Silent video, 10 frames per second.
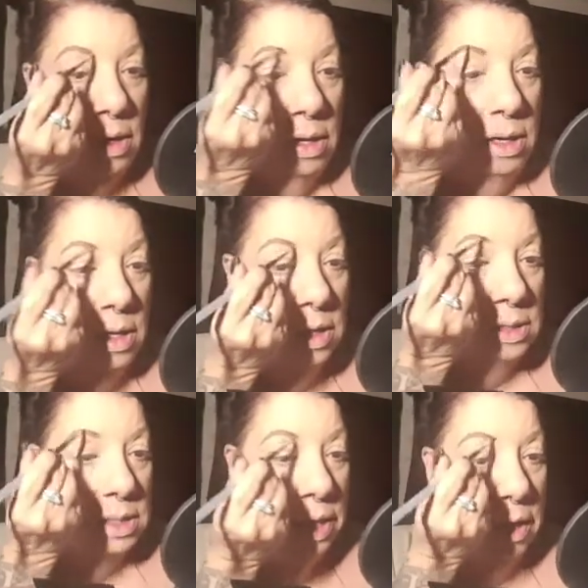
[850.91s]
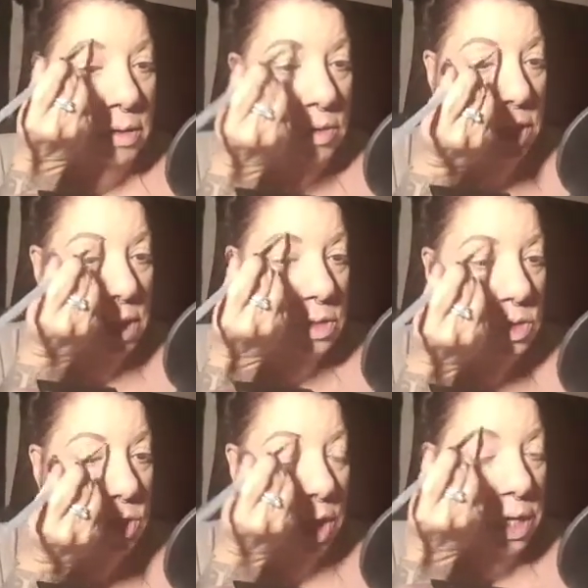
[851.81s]
he gets out and he's
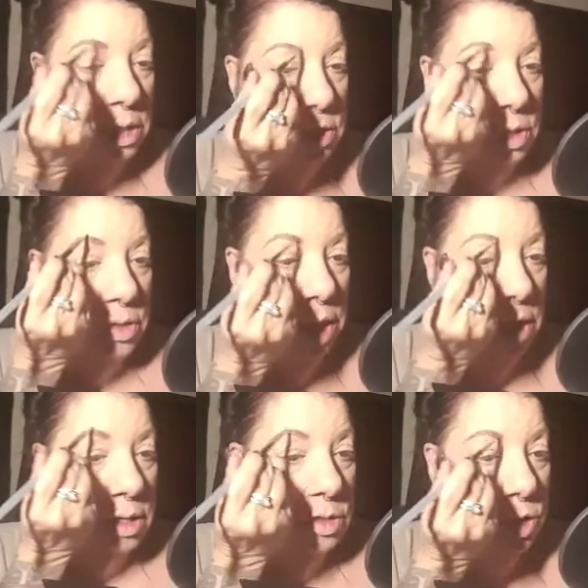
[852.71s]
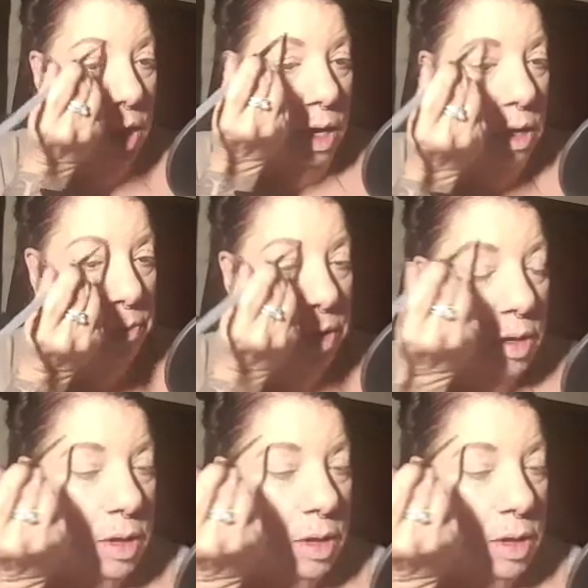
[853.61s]
trying to get a job